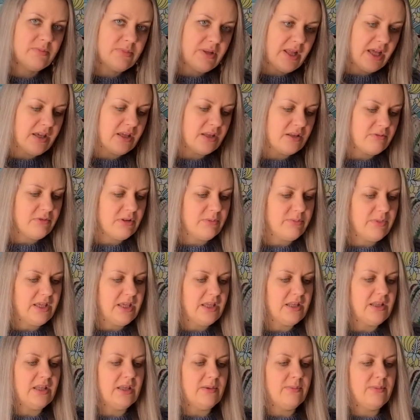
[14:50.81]
blanket will be
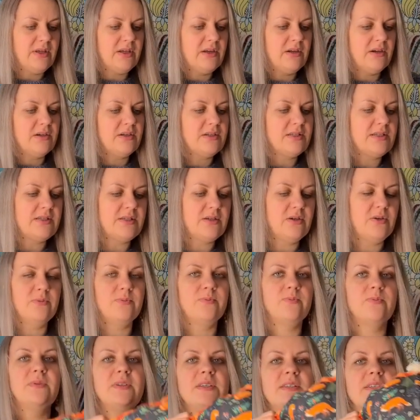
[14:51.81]
getting bigger, so
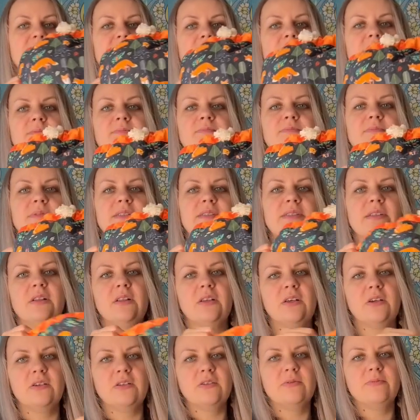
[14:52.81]
this is still
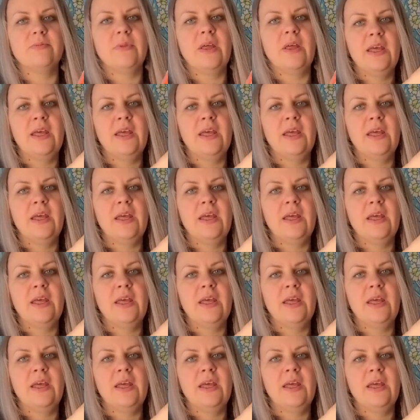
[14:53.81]
good.